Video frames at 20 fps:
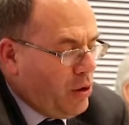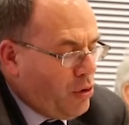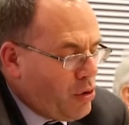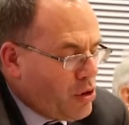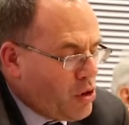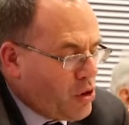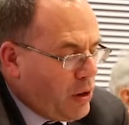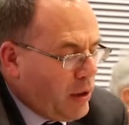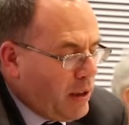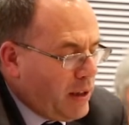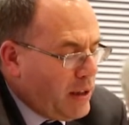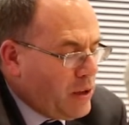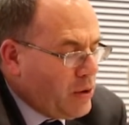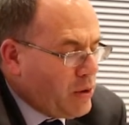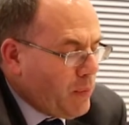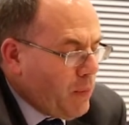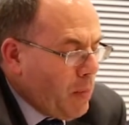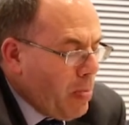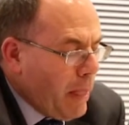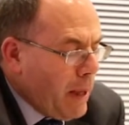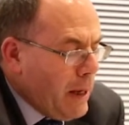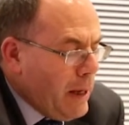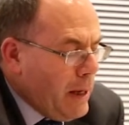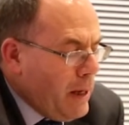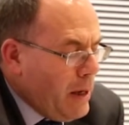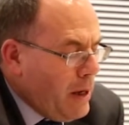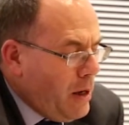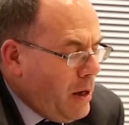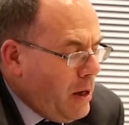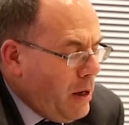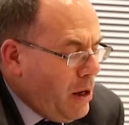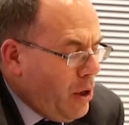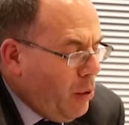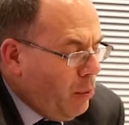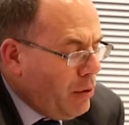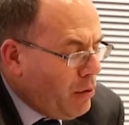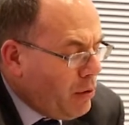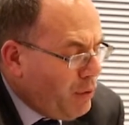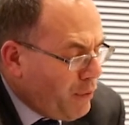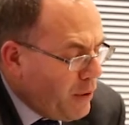crystallize.
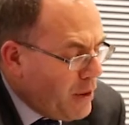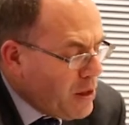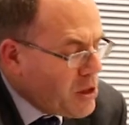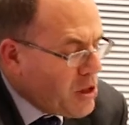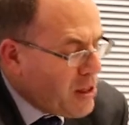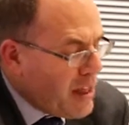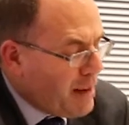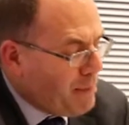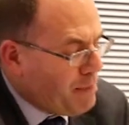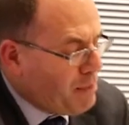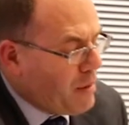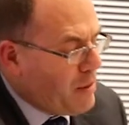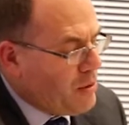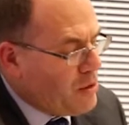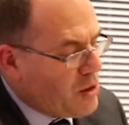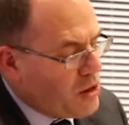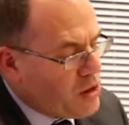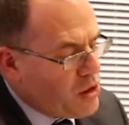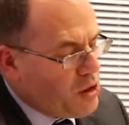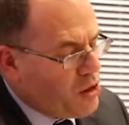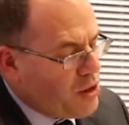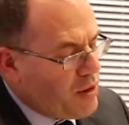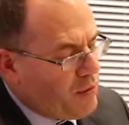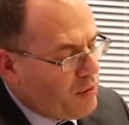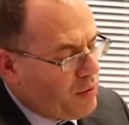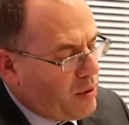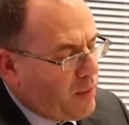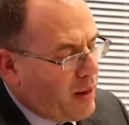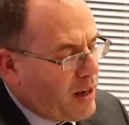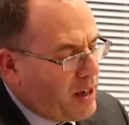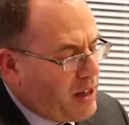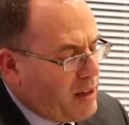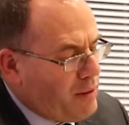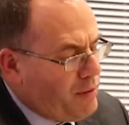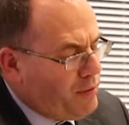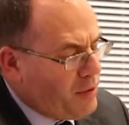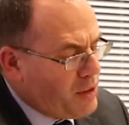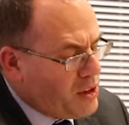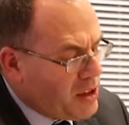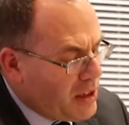We refer to that process, the shift from high
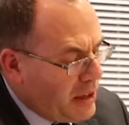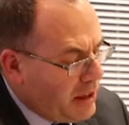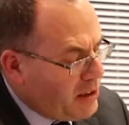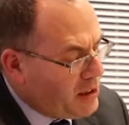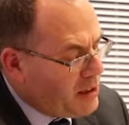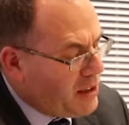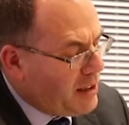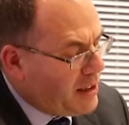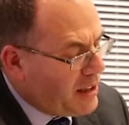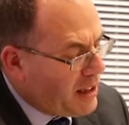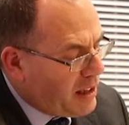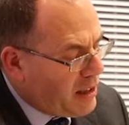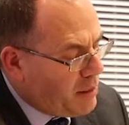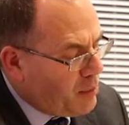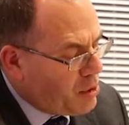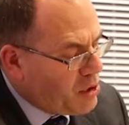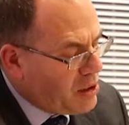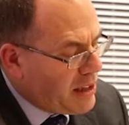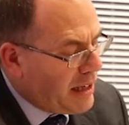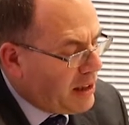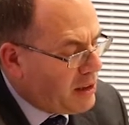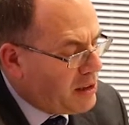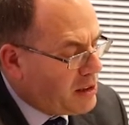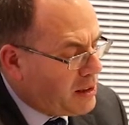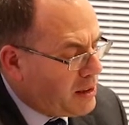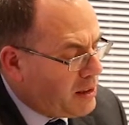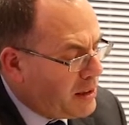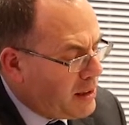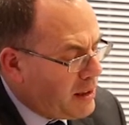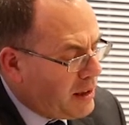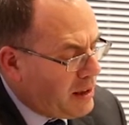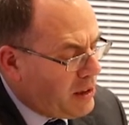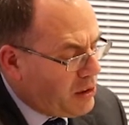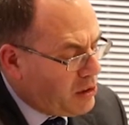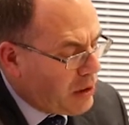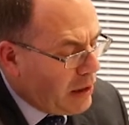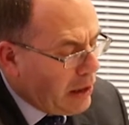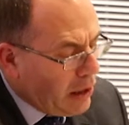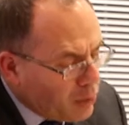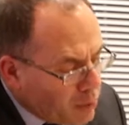fertility and high mortality
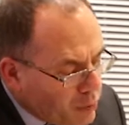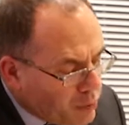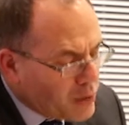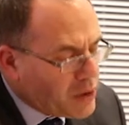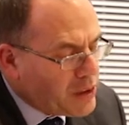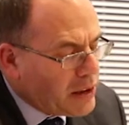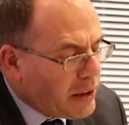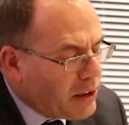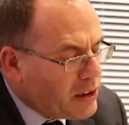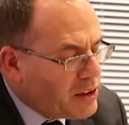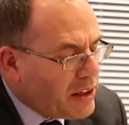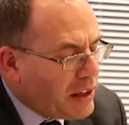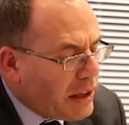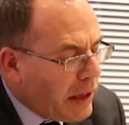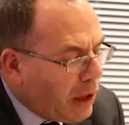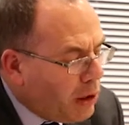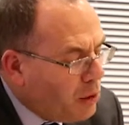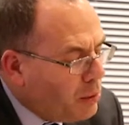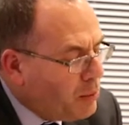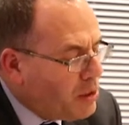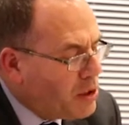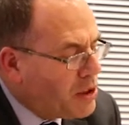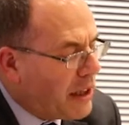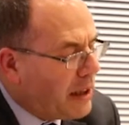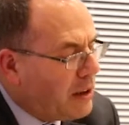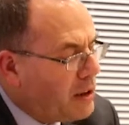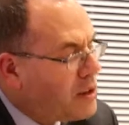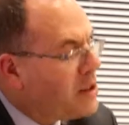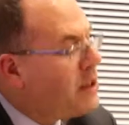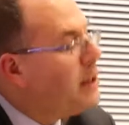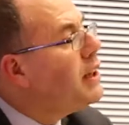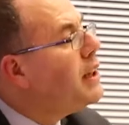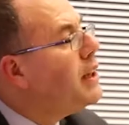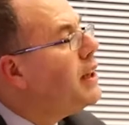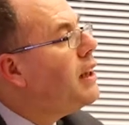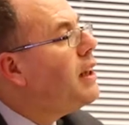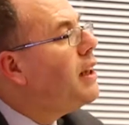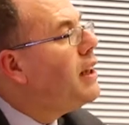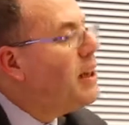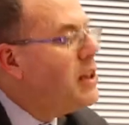to low fertility and low mortality,
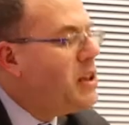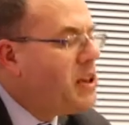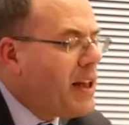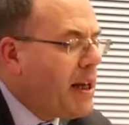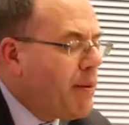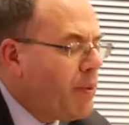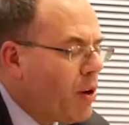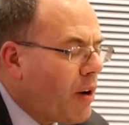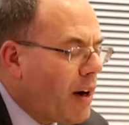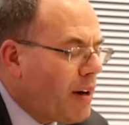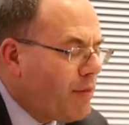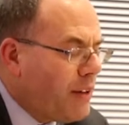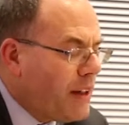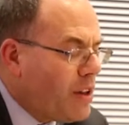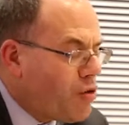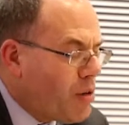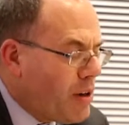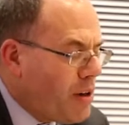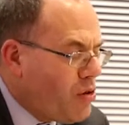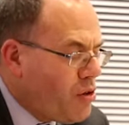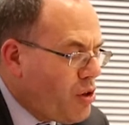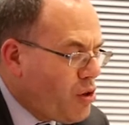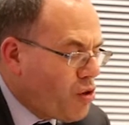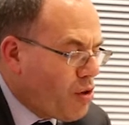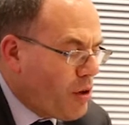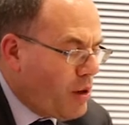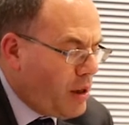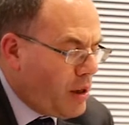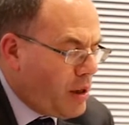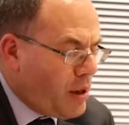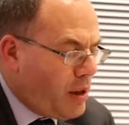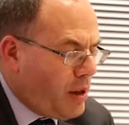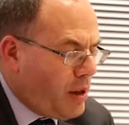as demographic transition.